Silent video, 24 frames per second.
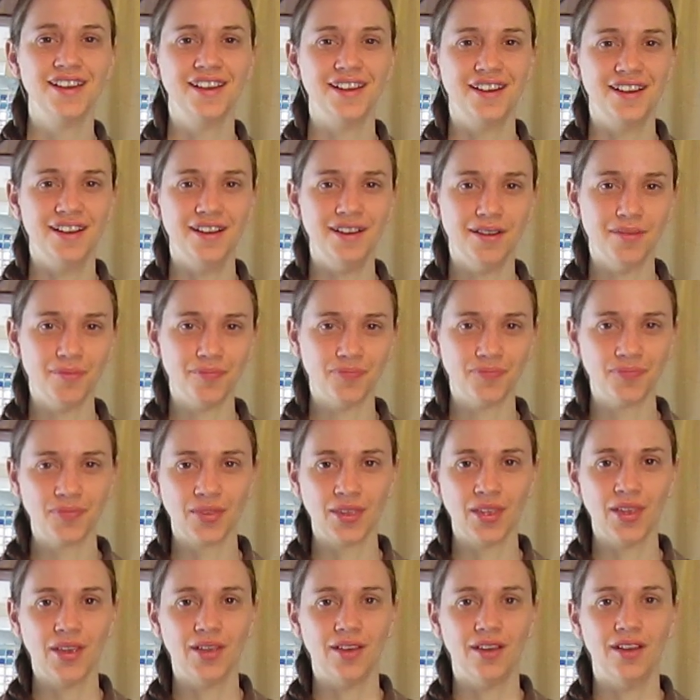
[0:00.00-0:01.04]

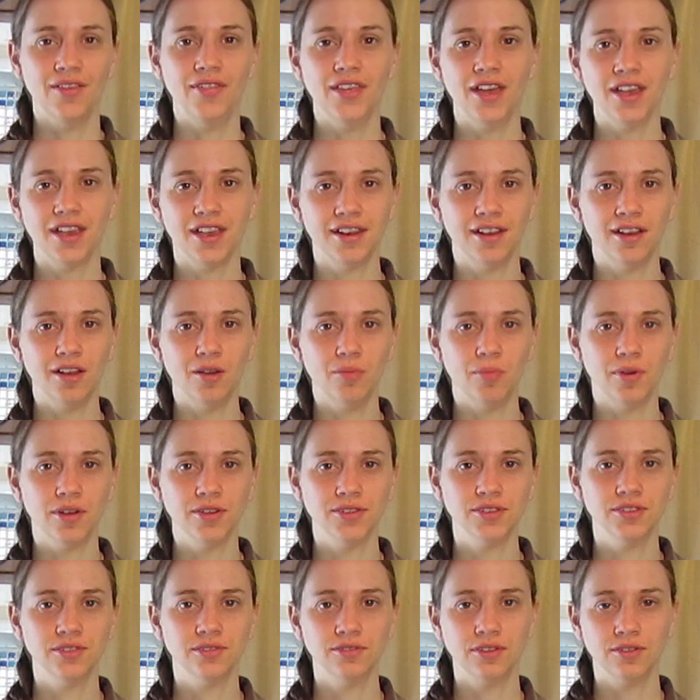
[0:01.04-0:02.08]
And that can help
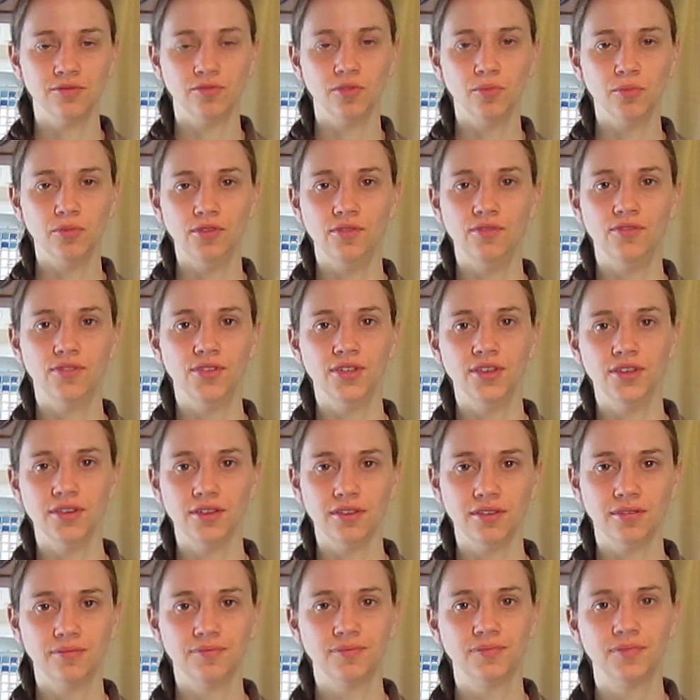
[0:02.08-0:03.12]
also remove
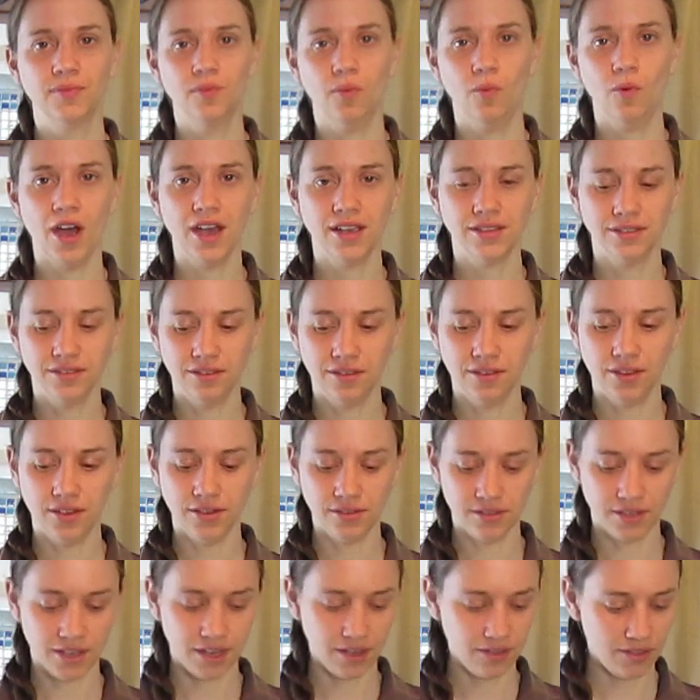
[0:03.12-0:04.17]
the wax and
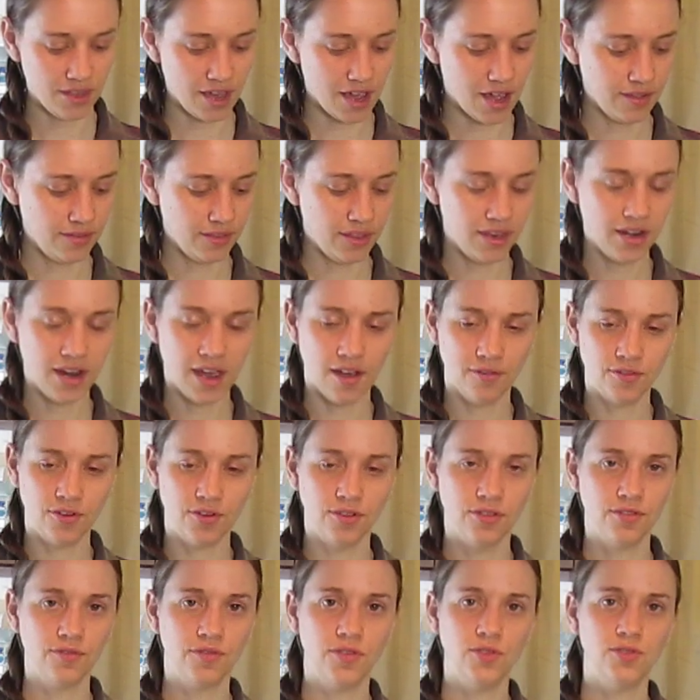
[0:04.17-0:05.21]
things like that. And then after
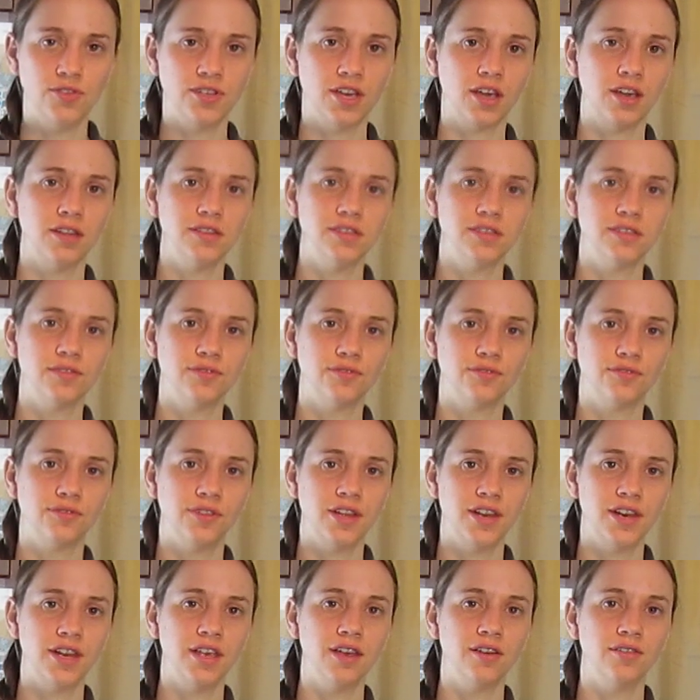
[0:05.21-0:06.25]
the few seconds of
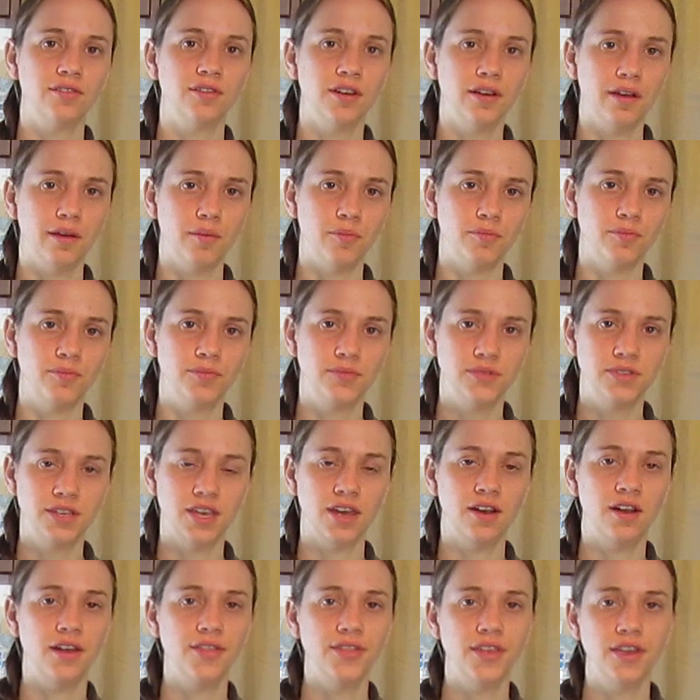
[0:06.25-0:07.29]
letting it
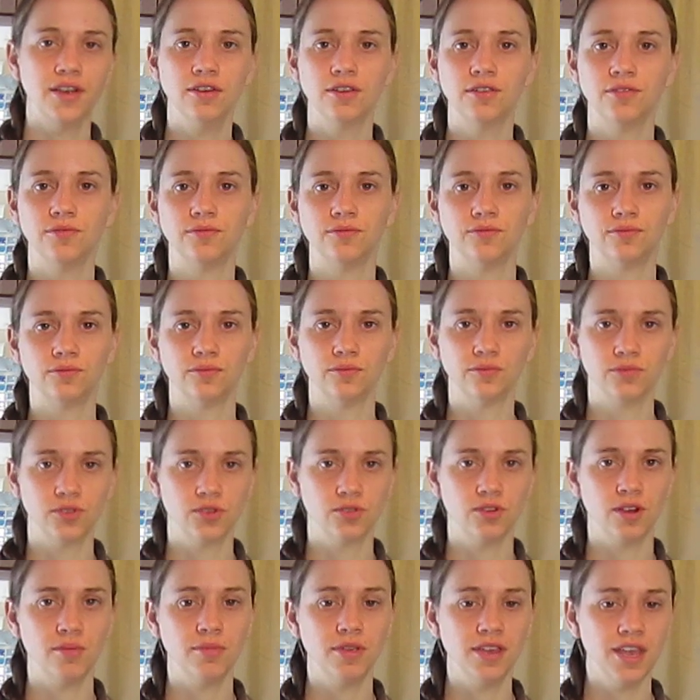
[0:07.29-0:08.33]
set on there and
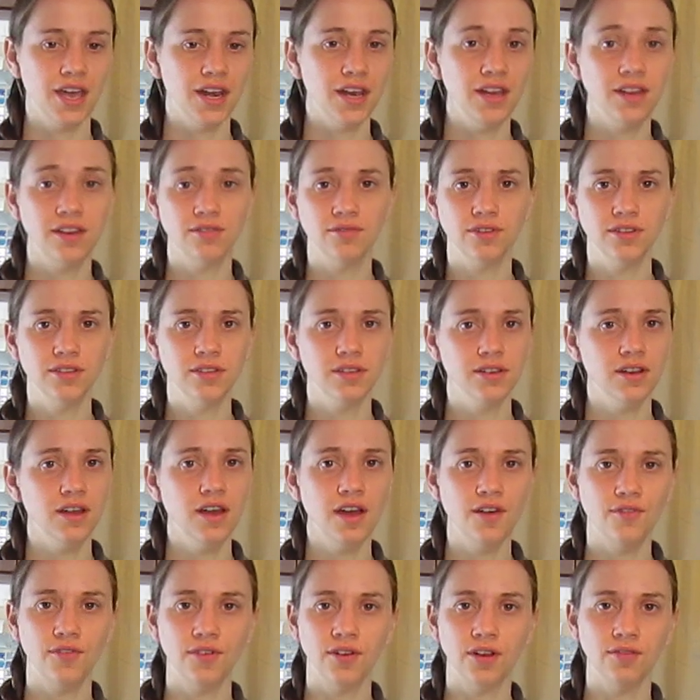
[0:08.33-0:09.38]
scrubbing at it, you rinse it
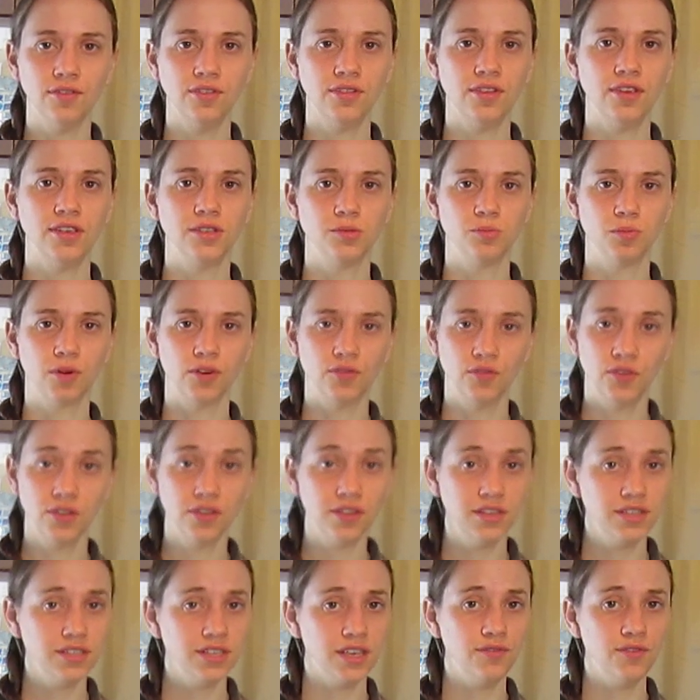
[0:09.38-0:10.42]
off and everything's
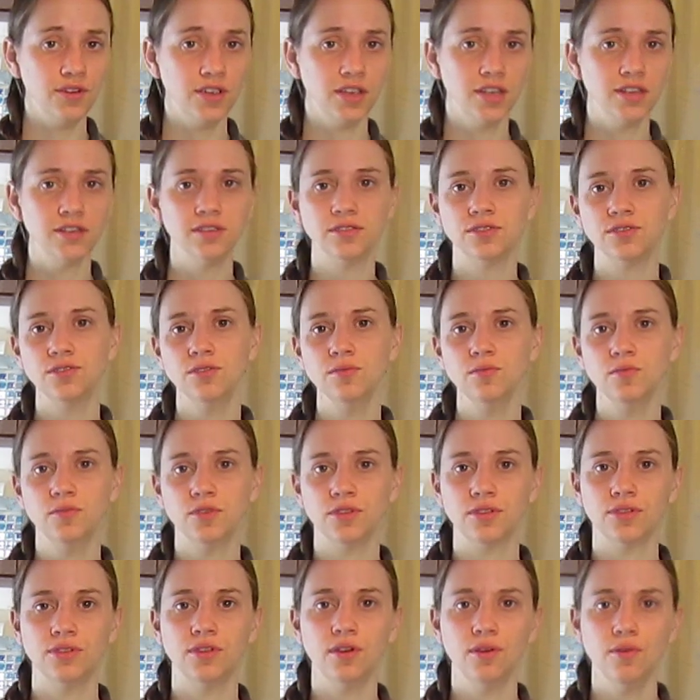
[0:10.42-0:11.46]
perfectly safe to consume
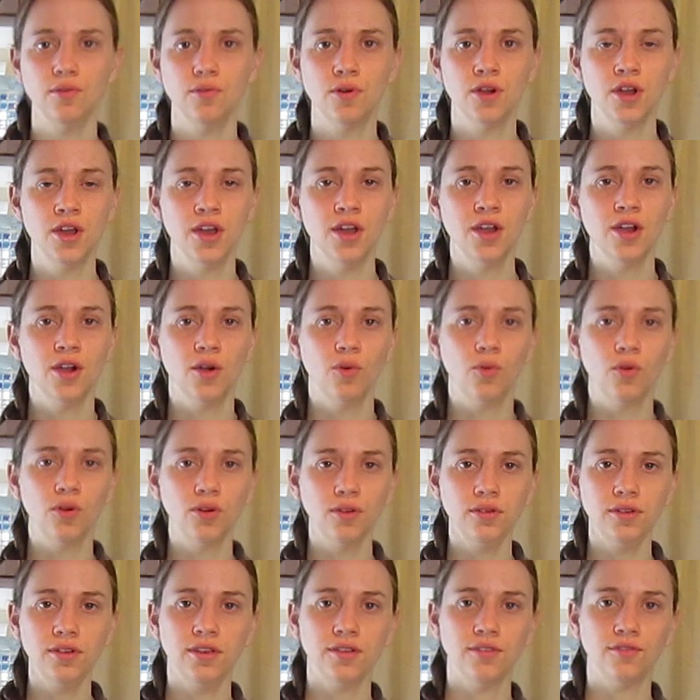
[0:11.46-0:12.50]
with no
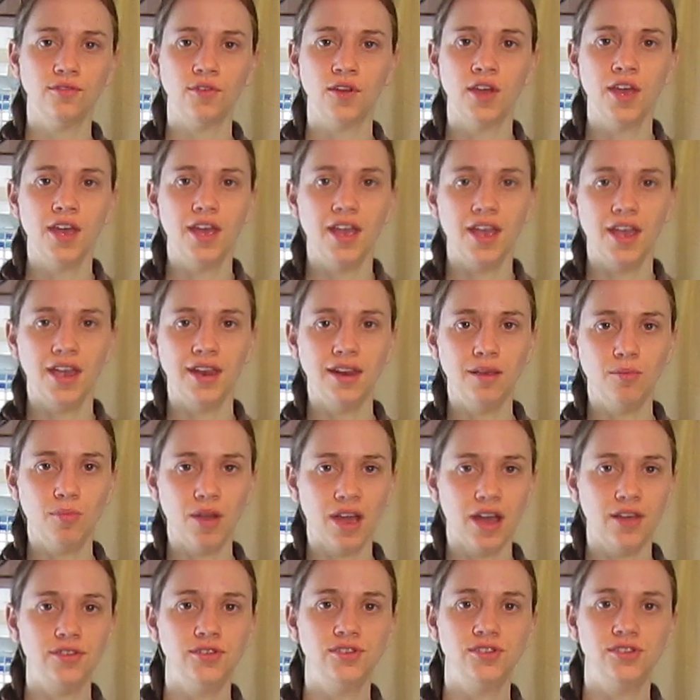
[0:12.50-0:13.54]
worry of any
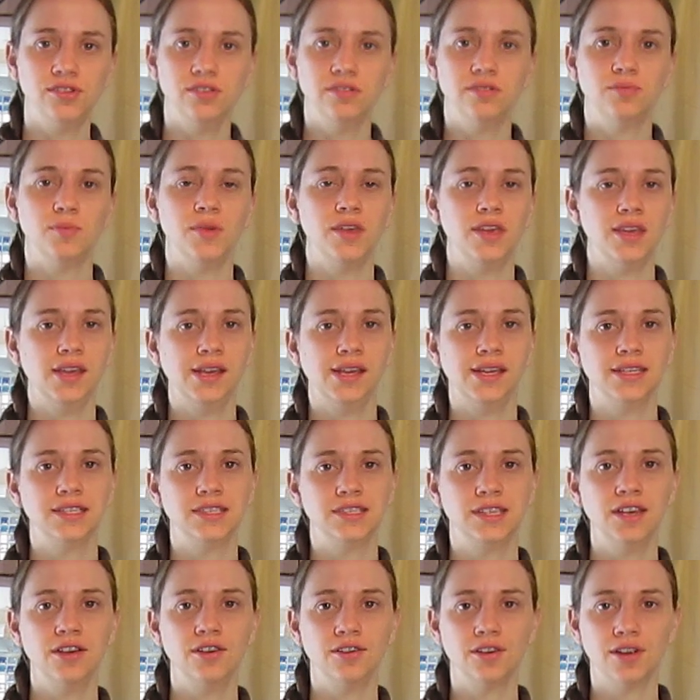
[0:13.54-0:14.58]
pathogens making us
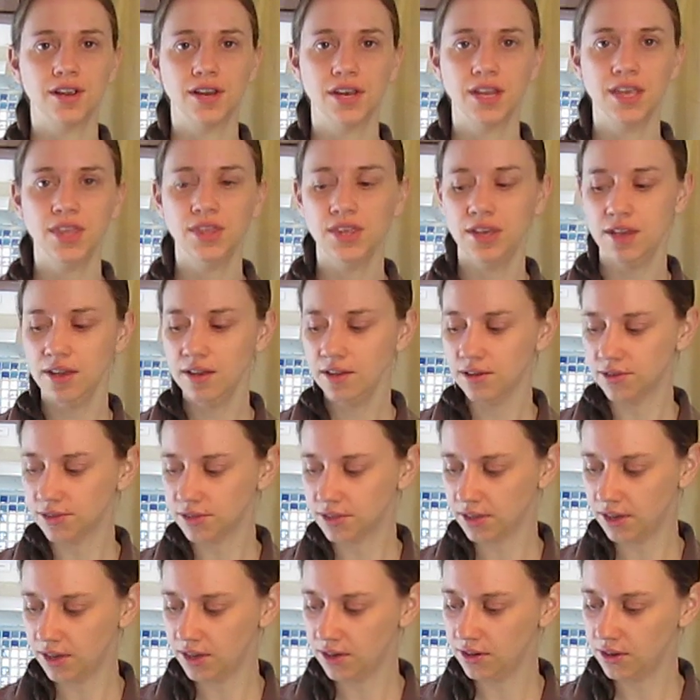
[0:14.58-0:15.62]
sick or anything else,
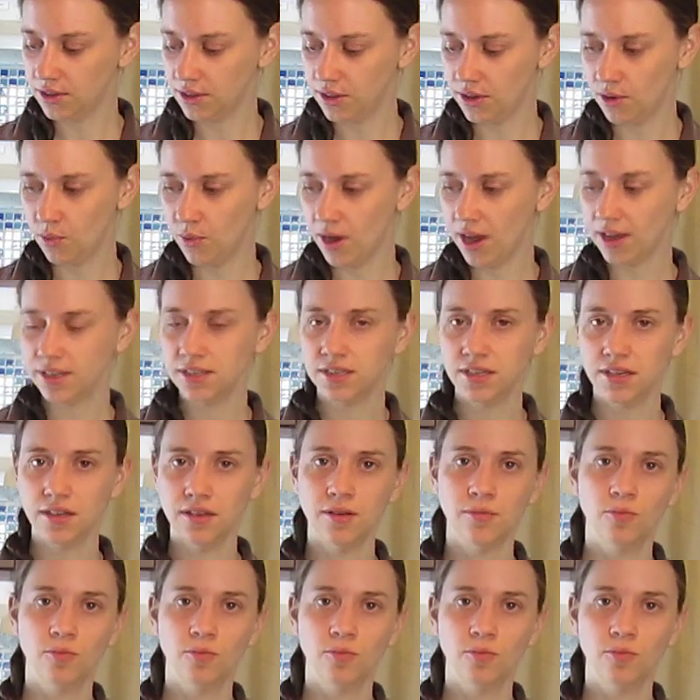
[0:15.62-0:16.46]
and the waxy